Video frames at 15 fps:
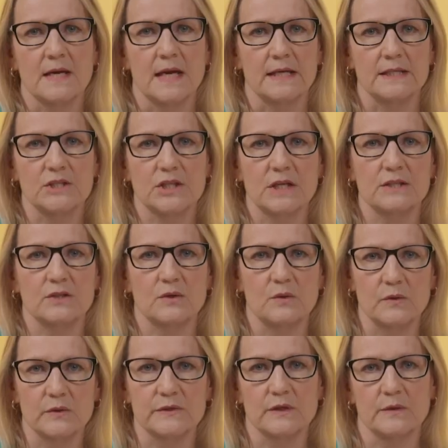And gender
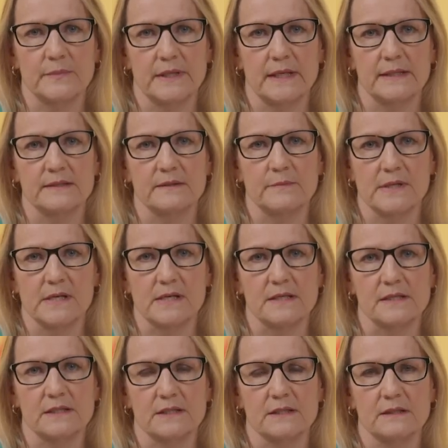also plays a part.